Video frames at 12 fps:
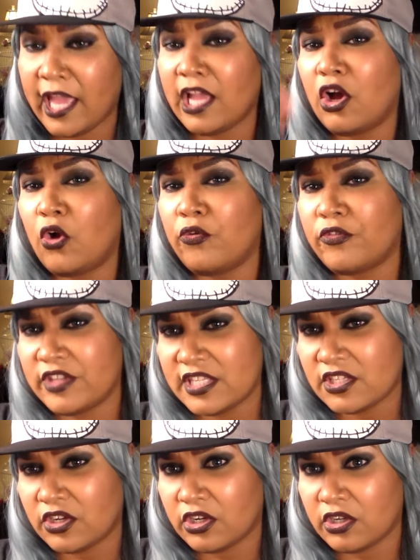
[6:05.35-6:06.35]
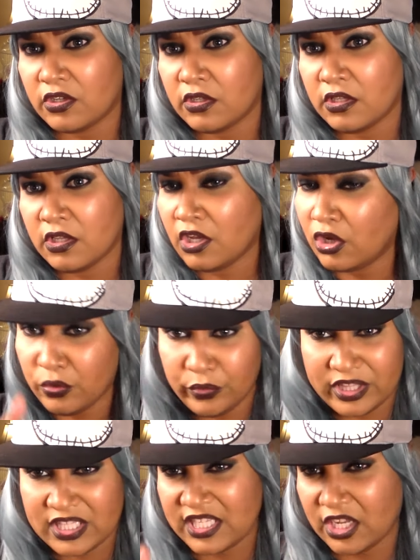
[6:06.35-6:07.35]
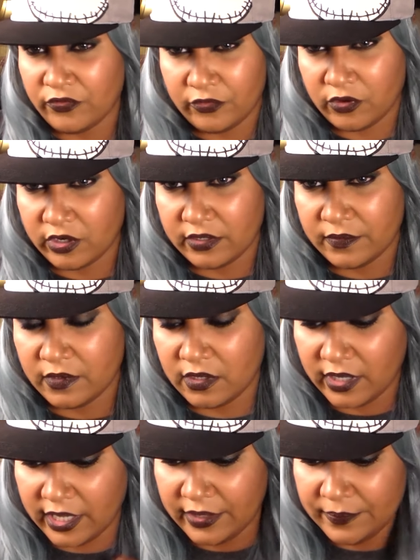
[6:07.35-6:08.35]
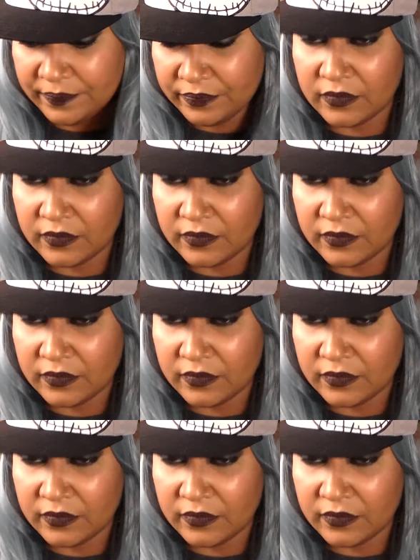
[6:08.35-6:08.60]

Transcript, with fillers: and go for this girl who wouldn't settle for it. Okay.